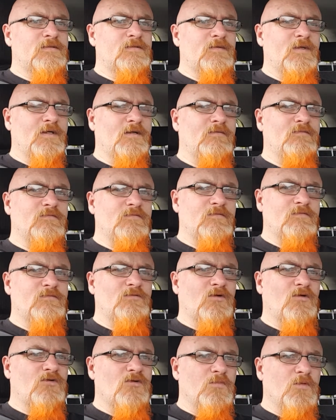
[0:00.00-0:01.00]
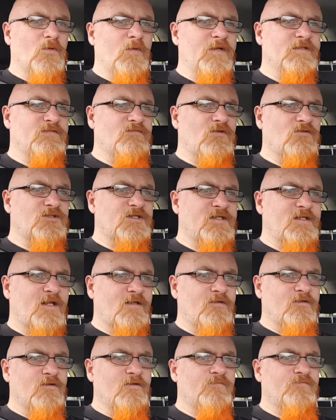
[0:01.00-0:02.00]
Well, not a couple of weeks. I've not seen
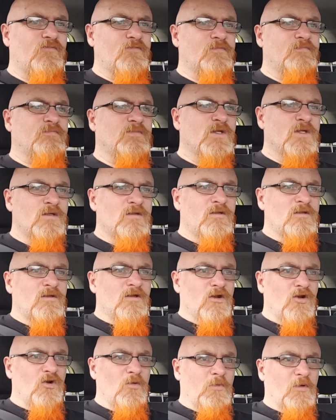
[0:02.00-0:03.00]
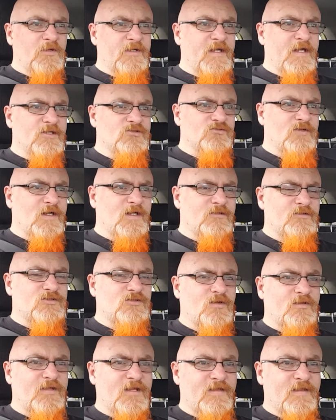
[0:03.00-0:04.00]
that there for a couple of days rather,
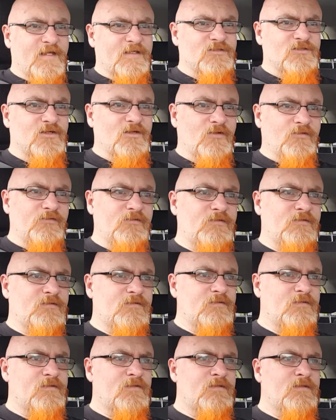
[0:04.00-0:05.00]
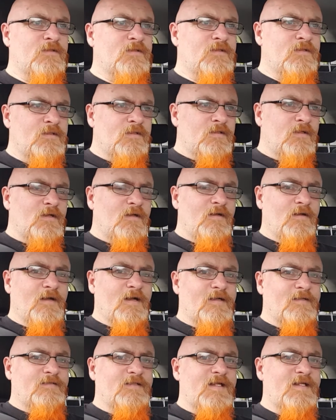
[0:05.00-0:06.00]
so I think that's gone.
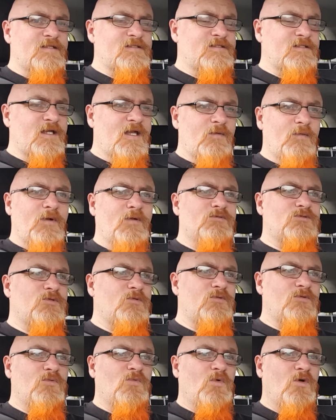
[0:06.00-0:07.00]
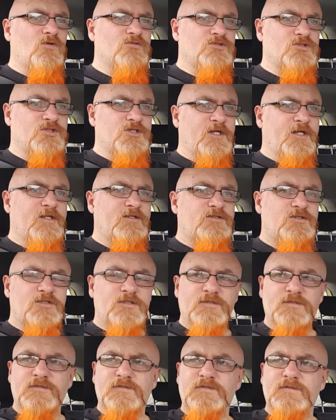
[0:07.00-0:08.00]
Didn't see it when I was doing the water change,
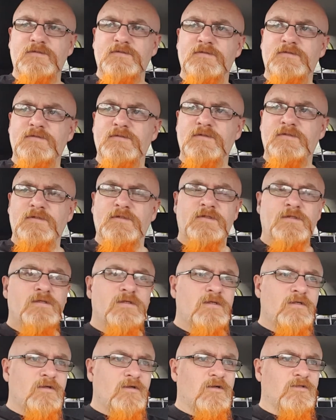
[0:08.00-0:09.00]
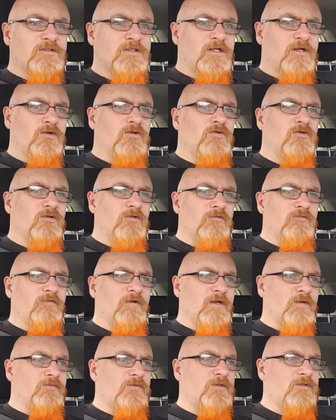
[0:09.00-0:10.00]
because I had a good look
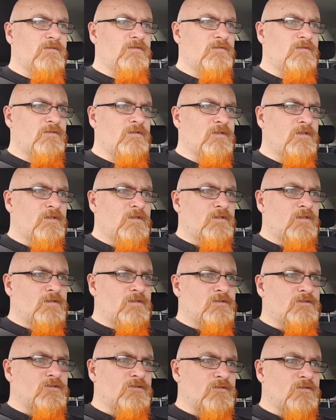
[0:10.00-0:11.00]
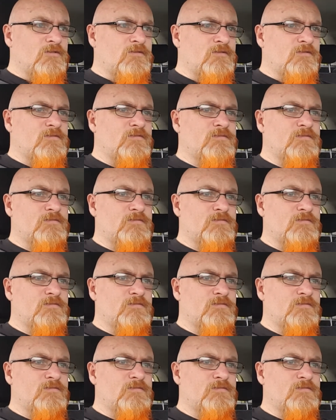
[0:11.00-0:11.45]
round. So